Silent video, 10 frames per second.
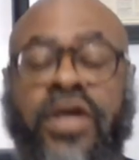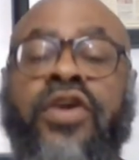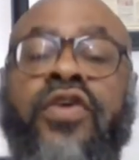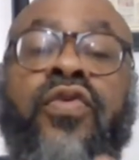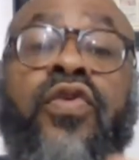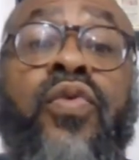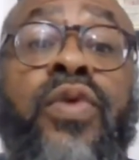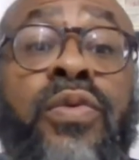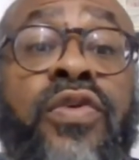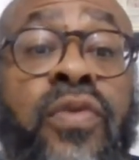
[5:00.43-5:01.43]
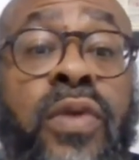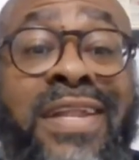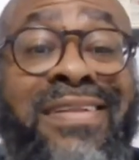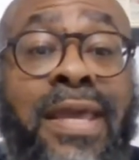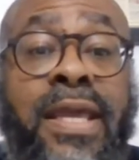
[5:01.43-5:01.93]
You knew it was going to
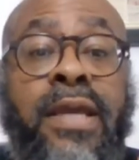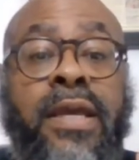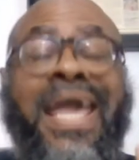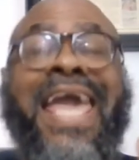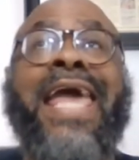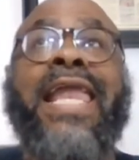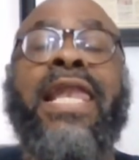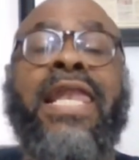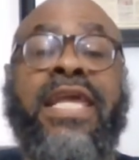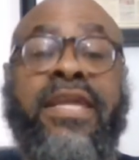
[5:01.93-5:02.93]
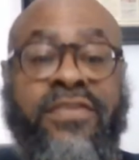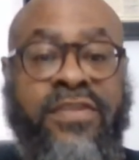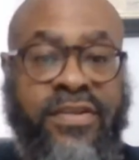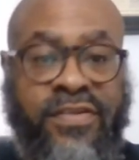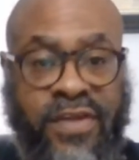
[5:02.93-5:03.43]
take at least
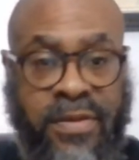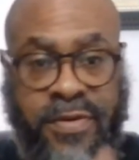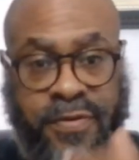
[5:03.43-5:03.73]
the summer.